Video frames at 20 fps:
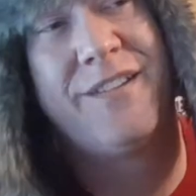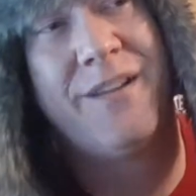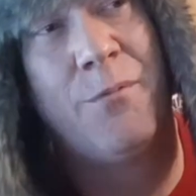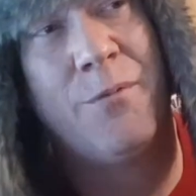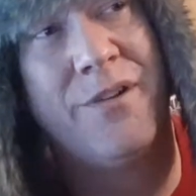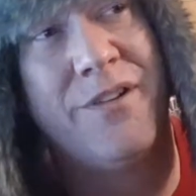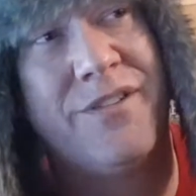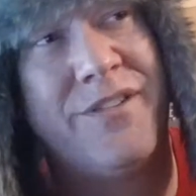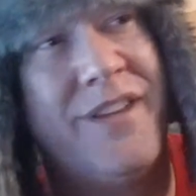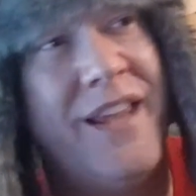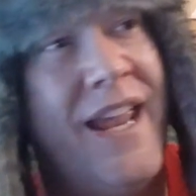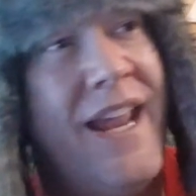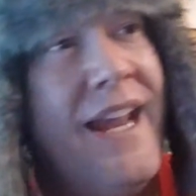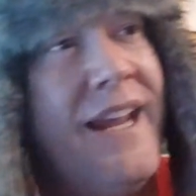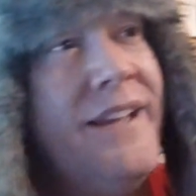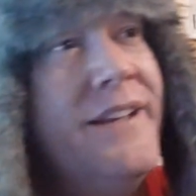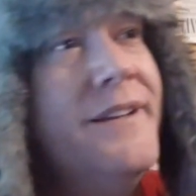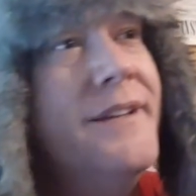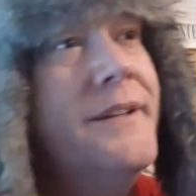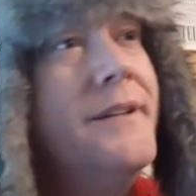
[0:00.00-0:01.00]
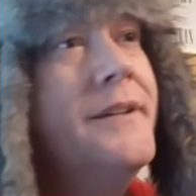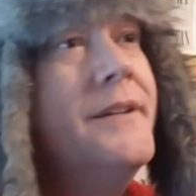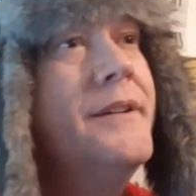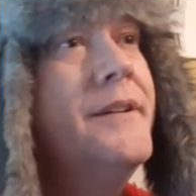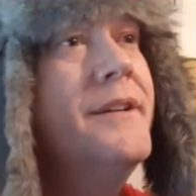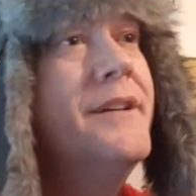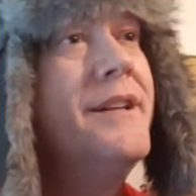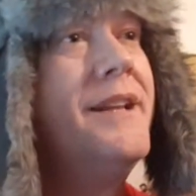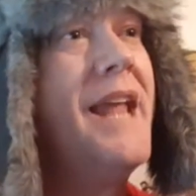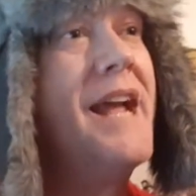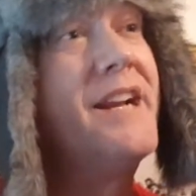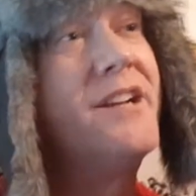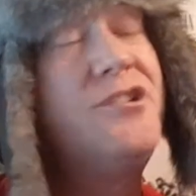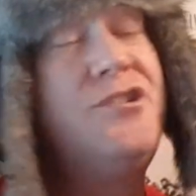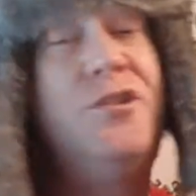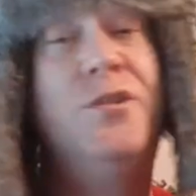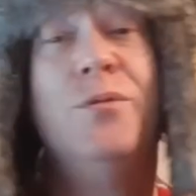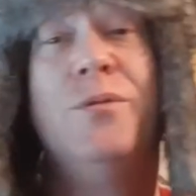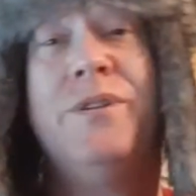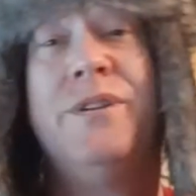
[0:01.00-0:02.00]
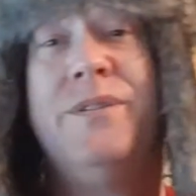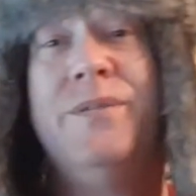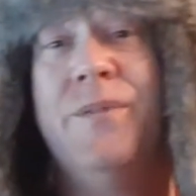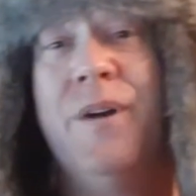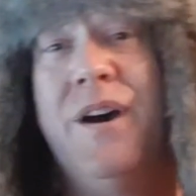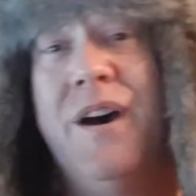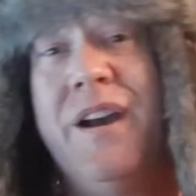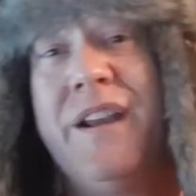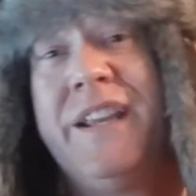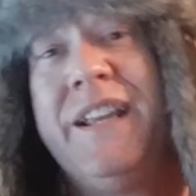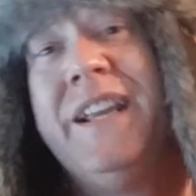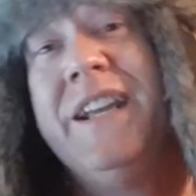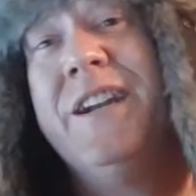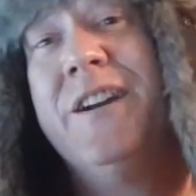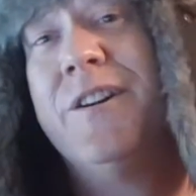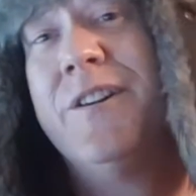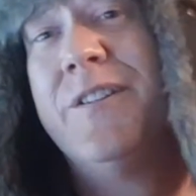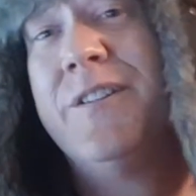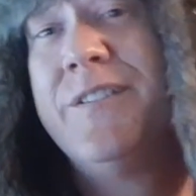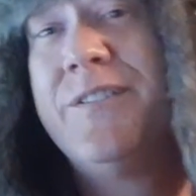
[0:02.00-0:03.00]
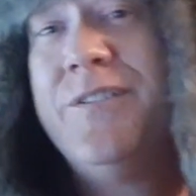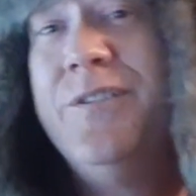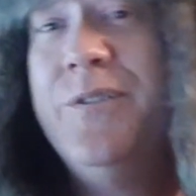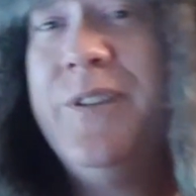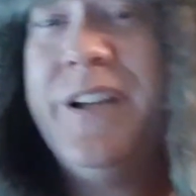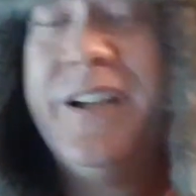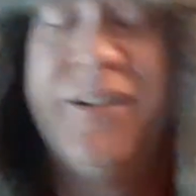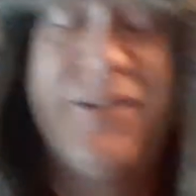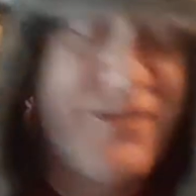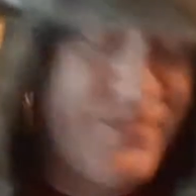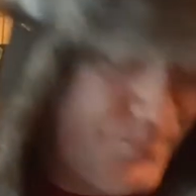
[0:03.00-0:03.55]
I'm going to say like 2 years.